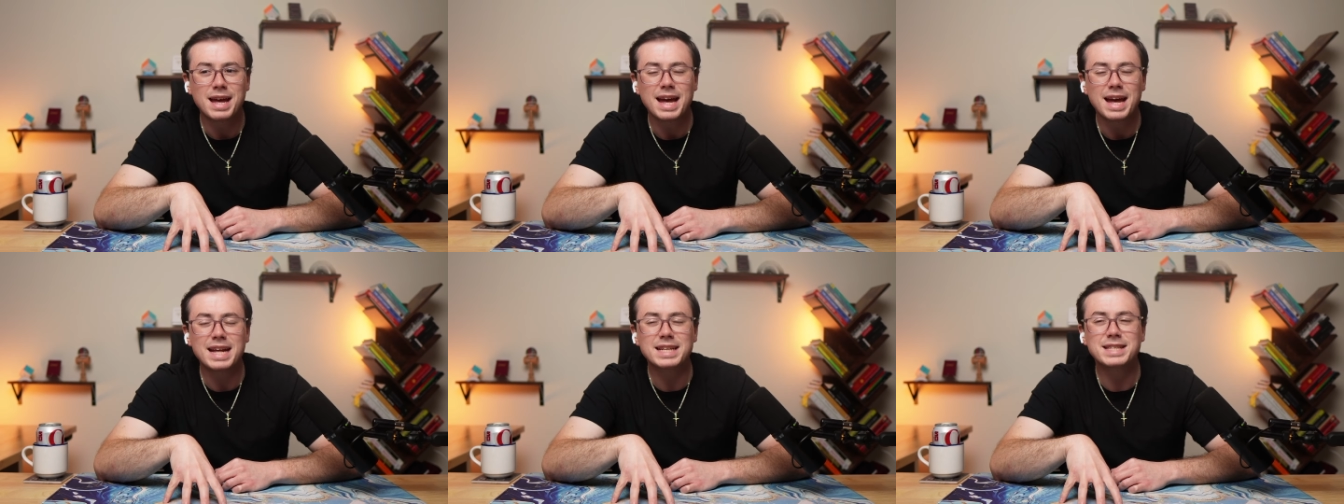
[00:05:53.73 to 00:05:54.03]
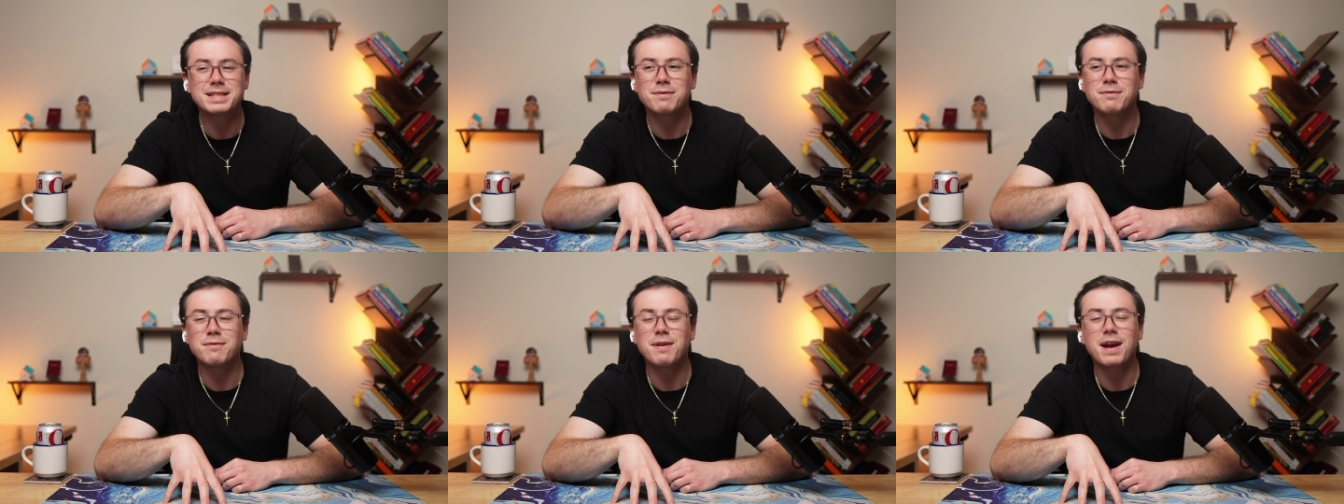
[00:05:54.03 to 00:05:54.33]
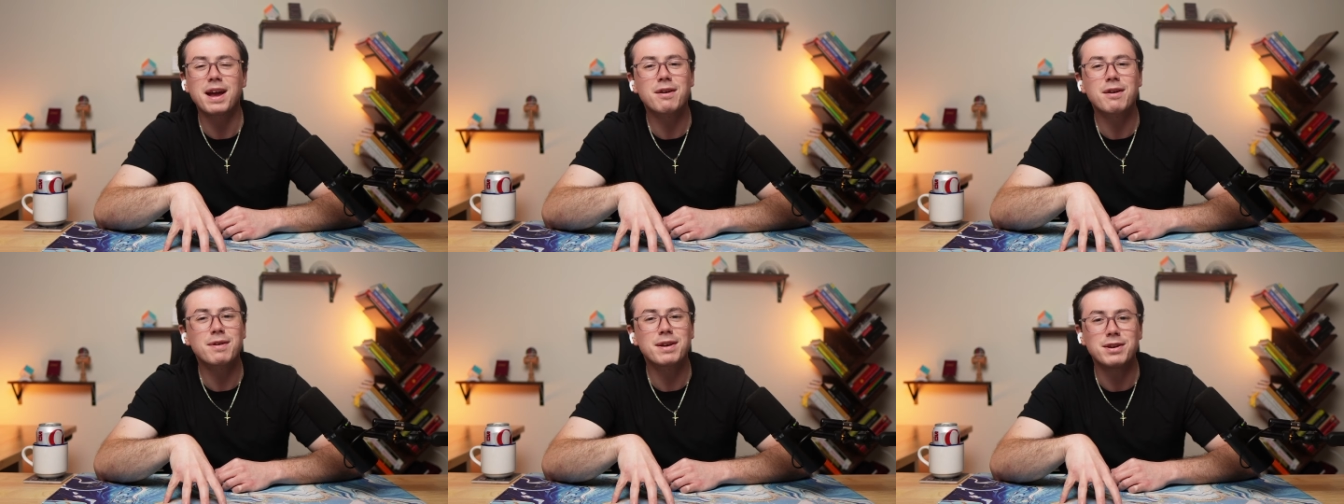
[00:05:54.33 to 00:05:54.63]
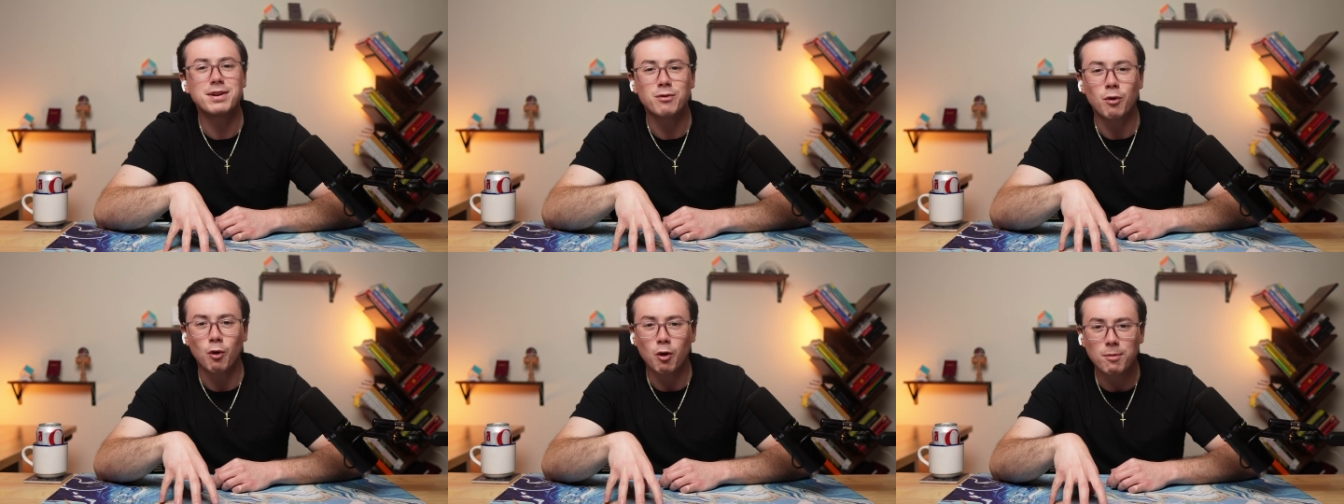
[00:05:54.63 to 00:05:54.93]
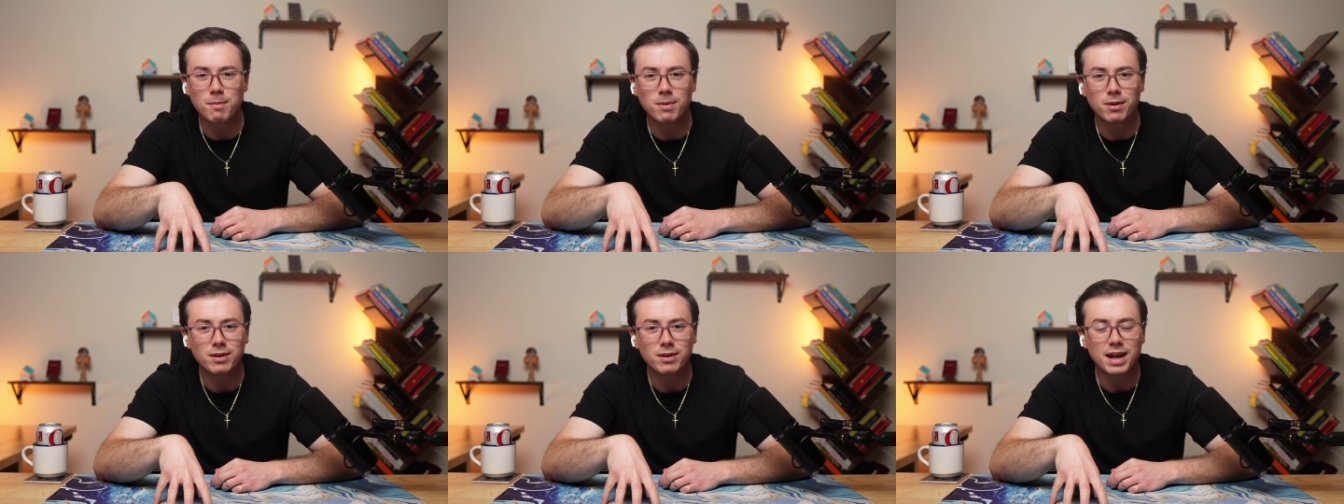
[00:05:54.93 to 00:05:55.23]
it's very
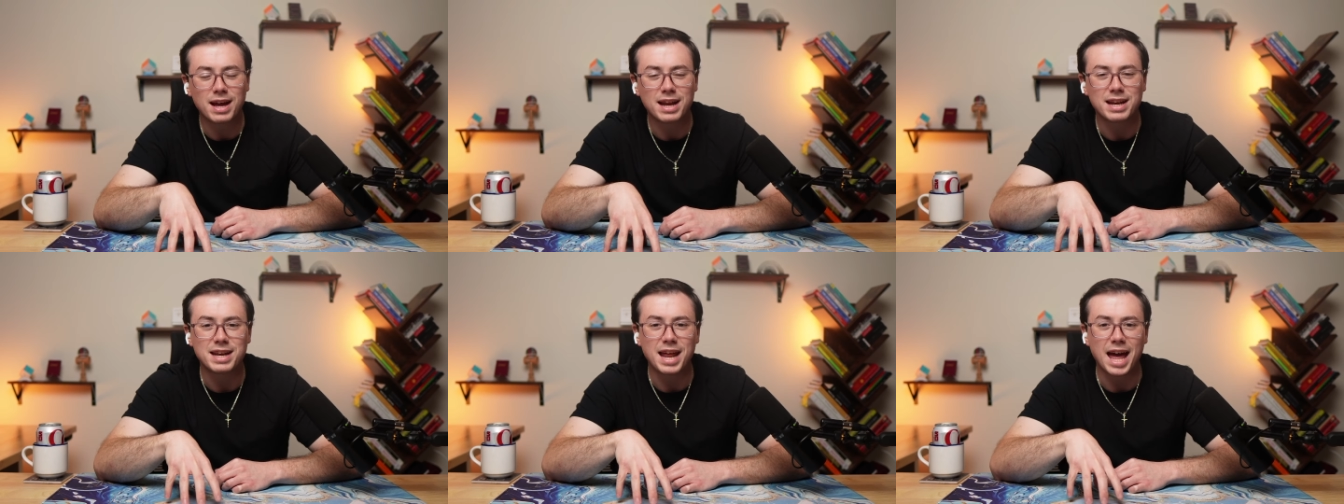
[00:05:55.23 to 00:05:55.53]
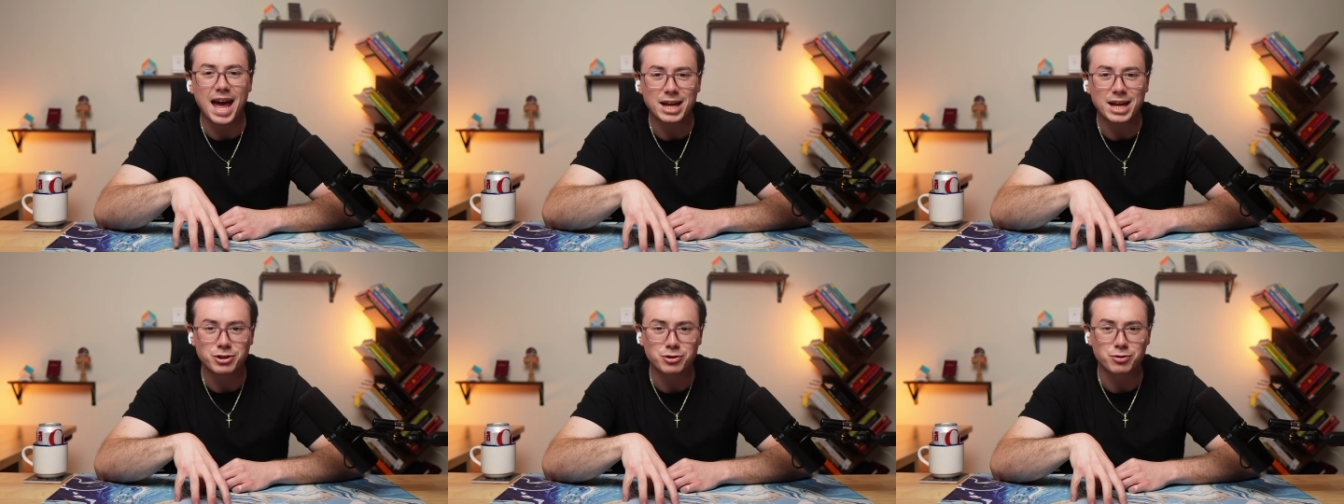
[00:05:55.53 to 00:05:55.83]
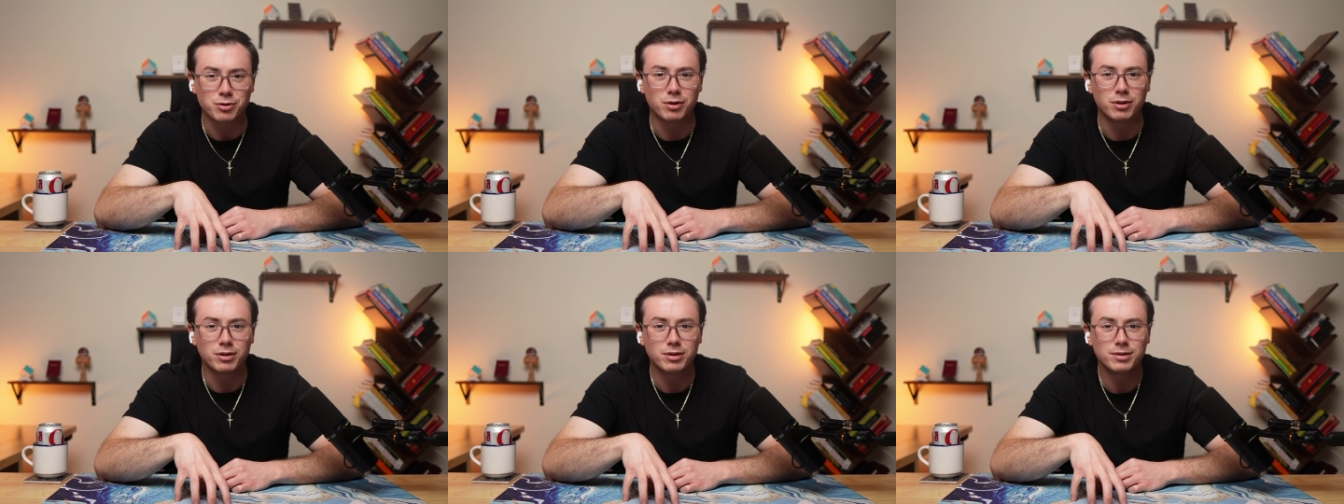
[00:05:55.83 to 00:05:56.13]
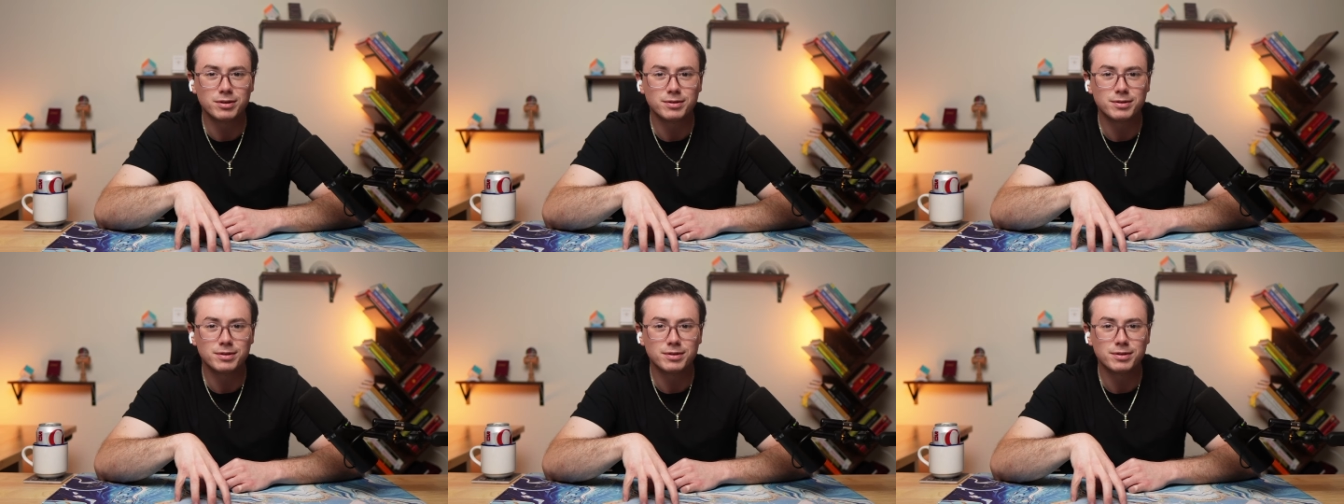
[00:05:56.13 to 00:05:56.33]
normal and natural,